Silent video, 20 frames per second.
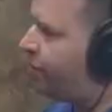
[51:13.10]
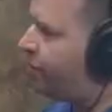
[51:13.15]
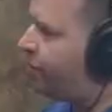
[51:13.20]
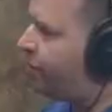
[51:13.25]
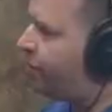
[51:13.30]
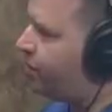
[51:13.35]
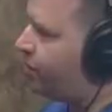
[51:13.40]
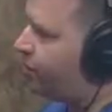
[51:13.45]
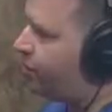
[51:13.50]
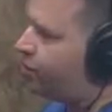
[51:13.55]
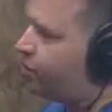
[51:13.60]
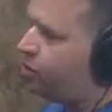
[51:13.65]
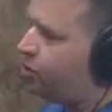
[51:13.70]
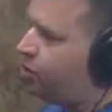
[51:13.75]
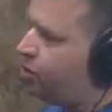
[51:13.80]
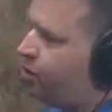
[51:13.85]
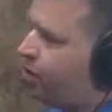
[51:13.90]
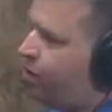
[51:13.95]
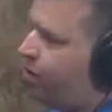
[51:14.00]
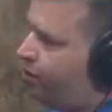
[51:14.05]
that it's a
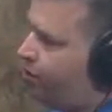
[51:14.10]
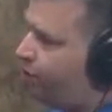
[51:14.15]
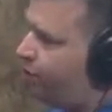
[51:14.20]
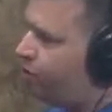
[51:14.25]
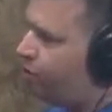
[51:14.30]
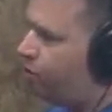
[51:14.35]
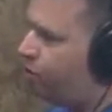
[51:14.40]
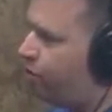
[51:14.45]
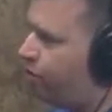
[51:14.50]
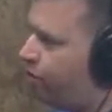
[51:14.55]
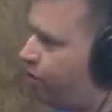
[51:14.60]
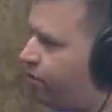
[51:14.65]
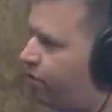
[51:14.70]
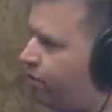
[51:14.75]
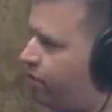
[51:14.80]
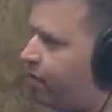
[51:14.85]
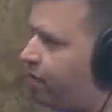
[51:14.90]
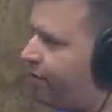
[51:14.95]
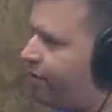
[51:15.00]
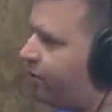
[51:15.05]
great
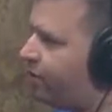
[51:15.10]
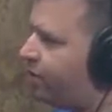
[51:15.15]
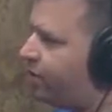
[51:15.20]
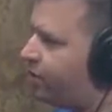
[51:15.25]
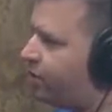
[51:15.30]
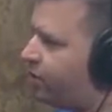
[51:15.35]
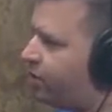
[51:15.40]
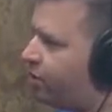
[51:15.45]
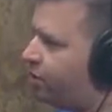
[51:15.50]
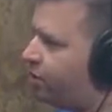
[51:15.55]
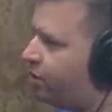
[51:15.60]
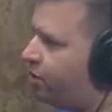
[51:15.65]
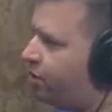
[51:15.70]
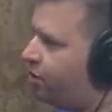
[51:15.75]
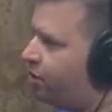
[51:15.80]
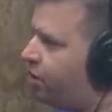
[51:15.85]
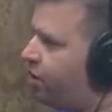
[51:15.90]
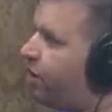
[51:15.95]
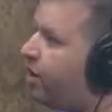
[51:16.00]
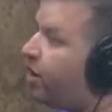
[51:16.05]
thing for kids to
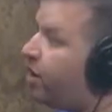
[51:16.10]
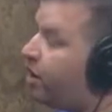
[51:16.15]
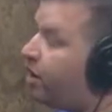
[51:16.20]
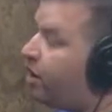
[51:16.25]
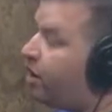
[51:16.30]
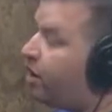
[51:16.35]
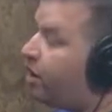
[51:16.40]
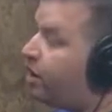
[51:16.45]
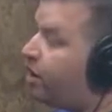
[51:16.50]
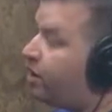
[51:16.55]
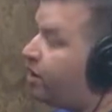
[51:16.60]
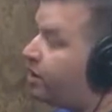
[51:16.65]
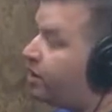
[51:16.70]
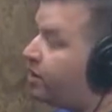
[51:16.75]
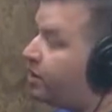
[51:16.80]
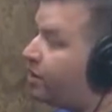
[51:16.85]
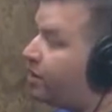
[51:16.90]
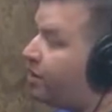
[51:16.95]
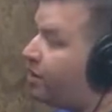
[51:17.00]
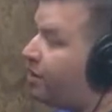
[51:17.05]
do.
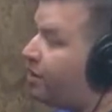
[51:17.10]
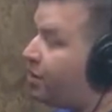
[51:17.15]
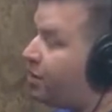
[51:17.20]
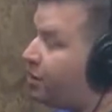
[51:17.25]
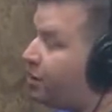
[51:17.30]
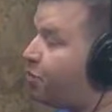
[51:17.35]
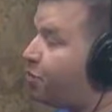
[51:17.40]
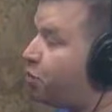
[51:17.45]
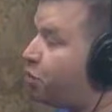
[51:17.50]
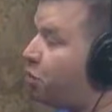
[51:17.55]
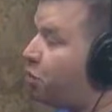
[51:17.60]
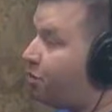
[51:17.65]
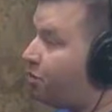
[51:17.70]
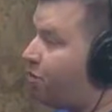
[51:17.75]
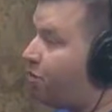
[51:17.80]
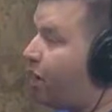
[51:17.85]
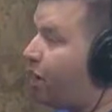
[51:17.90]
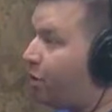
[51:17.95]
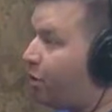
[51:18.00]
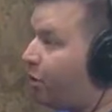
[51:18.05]
It's gonna make them grow up a
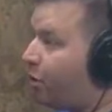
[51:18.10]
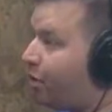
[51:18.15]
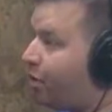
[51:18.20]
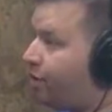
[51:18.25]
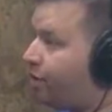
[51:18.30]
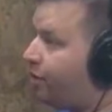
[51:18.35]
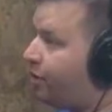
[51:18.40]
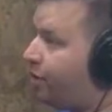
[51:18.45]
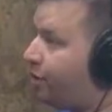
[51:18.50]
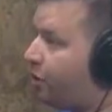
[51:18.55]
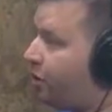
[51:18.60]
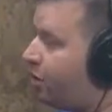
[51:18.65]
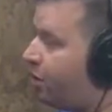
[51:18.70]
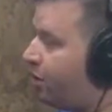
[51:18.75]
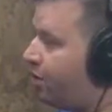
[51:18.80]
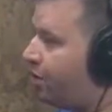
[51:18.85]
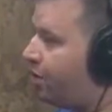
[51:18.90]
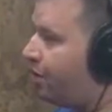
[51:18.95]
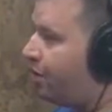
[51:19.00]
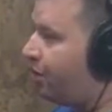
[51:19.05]
lot quicker than
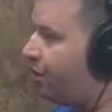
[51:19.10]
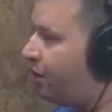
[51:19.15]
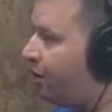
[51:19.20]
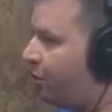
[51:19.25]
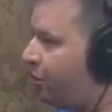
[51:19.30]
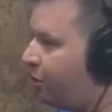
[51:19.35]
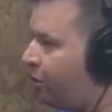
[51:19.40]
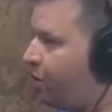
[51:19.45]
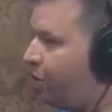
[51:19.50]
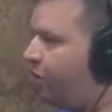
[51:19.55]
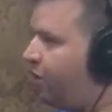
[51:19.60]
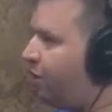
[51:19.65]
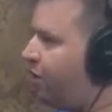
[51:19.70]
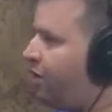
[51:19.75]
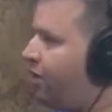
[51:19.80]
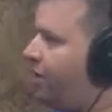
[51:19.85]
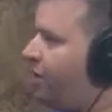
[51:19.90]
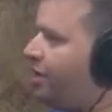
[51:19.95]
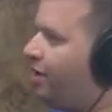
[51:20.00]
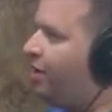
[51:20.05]
their peers
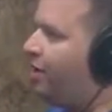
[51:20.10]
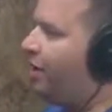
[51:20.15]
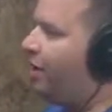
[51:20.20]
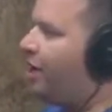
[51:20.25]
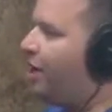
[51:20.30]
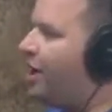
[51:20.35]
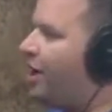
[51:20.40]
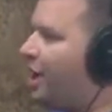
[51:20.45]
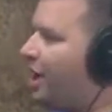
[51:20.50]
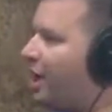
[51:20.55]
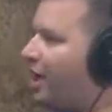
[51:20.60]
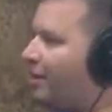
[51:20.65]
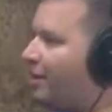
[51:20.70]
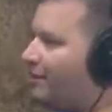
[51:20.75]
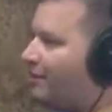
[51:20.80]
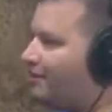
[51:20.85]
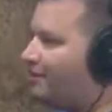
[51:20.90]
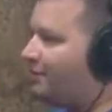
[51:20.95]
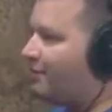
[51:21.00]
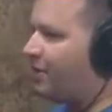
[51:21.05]
will. Uh,
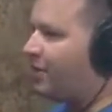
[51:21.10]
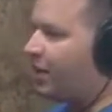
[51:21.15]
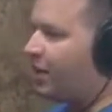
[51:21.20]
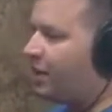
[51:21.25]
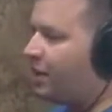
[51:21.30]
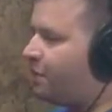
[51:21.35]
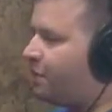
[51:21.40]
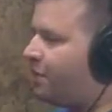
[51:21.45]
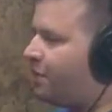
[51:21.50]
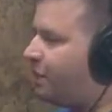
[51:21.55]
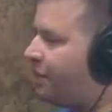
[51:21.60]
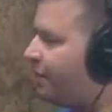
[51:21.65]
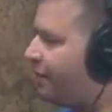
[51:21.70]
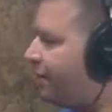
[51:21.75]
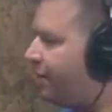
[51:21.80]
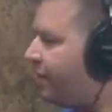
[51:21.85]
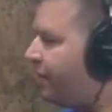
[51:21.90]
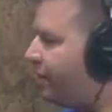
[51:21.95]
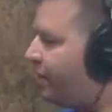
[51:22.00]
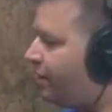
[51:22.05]
Especially if
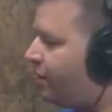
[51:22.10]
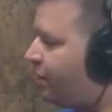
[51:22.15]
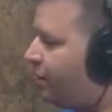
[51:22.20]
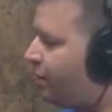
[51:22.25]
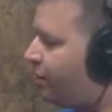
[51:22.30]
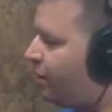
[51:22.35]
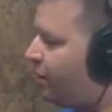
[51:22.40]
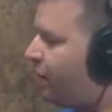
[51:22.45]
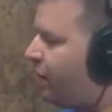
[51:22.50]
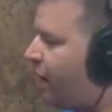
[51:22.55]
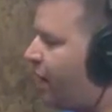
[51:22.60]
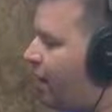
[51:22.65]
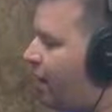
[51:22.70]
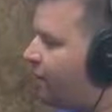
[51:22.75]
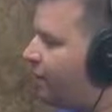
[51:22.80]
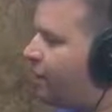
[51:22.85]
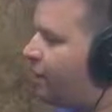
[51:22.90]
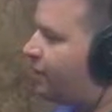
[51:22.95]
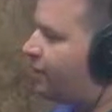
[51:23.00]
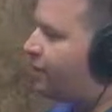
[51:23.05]
they in
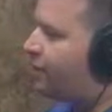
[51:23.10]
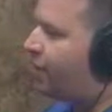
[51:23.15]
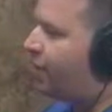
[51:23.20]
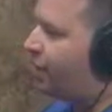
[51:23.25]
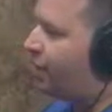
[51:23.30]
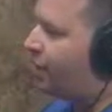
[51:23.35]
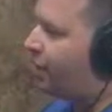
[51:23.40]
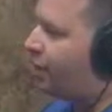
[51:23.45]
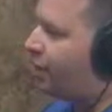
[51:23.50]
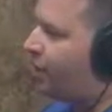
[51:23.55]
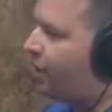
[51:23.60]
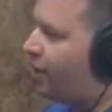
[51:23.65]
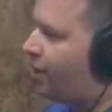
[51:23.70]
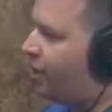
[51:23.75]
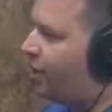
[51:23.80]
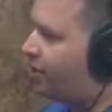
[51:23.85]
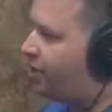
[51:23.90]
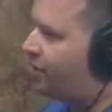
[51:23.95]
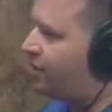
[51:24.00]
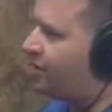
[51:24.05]
nowadays they can go
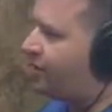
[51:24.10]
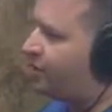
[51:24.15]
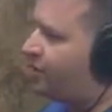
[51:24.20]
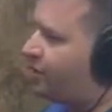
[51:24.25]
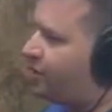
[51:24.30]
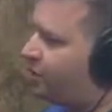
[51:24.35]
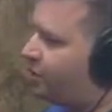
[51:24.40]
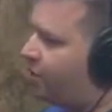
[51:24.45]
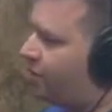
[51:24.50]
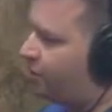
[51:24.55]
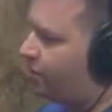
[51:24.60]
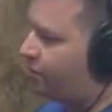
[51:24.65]
in, especially if